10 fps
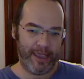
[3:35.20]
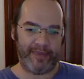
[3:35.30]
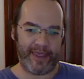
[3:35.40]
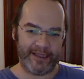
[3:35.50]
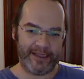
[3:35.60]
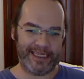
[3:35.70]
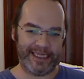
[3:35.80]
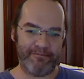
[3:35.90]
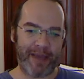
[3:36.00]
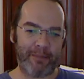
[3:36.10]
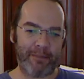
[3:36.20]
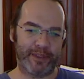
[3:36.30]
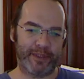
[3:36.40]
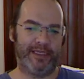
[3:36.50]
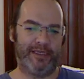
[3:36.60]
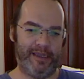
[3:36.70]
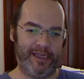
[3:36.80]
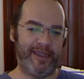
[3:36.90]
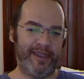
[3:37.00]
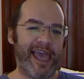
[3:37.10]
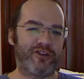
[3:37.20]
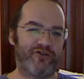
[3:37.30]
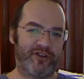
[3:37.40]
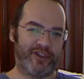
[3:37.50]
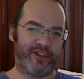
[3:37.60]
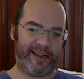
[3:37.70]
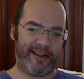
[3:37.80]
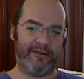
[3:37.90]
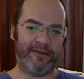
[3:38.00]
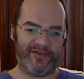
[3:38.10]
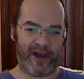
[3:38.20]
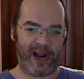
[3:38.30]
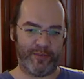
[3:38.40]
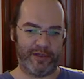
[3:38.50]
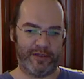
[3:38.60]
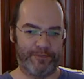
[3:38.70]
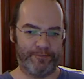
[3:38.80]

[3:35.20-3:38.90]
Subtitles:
They can see MAPs in the extracellular environment.